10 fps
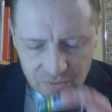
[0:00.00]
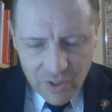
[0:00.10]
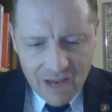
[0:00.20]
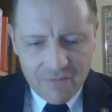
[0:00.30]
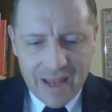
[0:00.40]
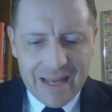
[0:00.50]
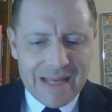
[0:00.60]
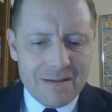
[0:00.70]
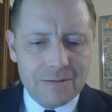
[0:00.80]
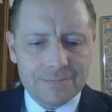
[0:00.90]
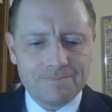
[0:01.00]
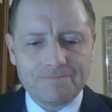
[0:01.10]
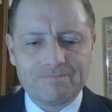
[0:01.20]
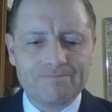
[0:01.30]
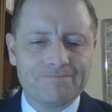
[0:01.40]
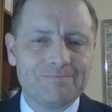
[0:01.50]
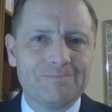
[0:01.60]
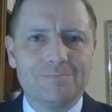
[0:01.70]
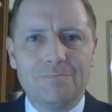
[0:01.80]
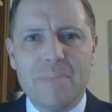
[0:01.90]
You have a
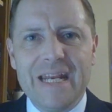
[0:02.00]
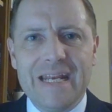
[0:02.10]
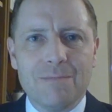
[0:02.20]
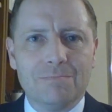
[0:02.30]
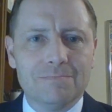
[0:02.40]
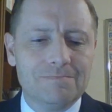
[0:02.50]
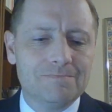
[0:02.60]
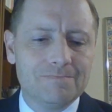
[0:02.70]
medium